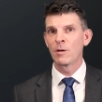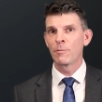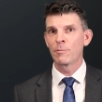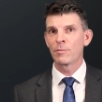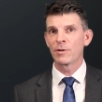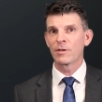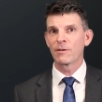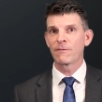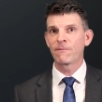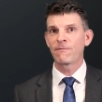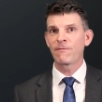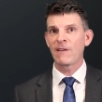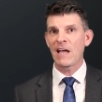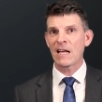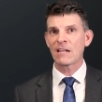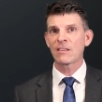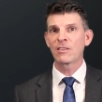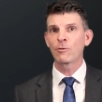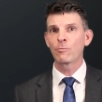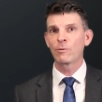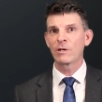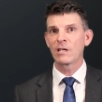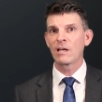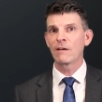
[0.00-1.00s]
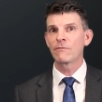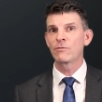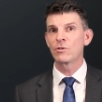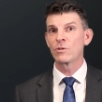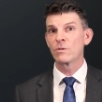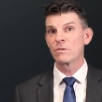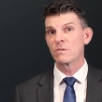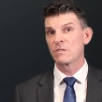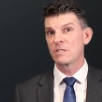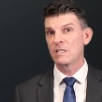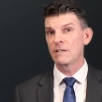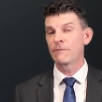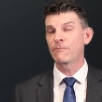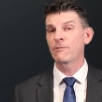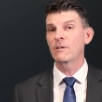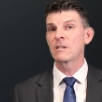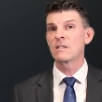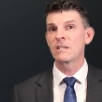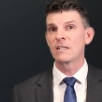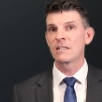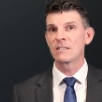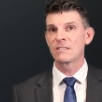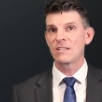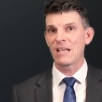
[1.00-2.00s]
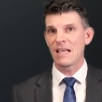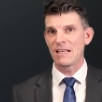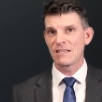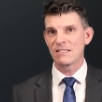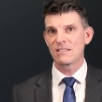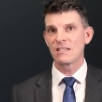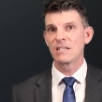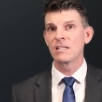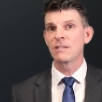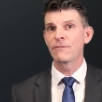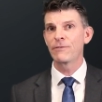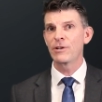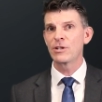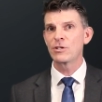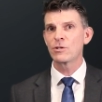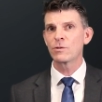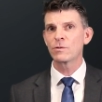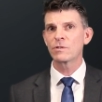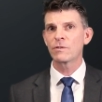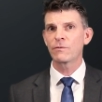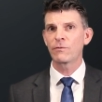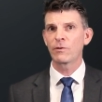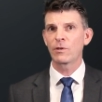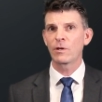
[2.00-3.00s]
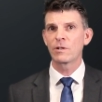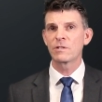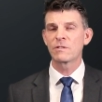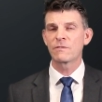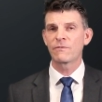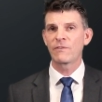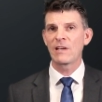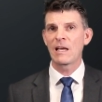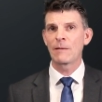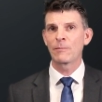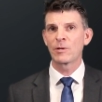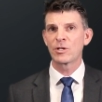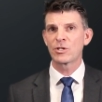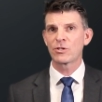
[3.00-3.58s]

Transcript: but the fact that we have used different test individuals for those family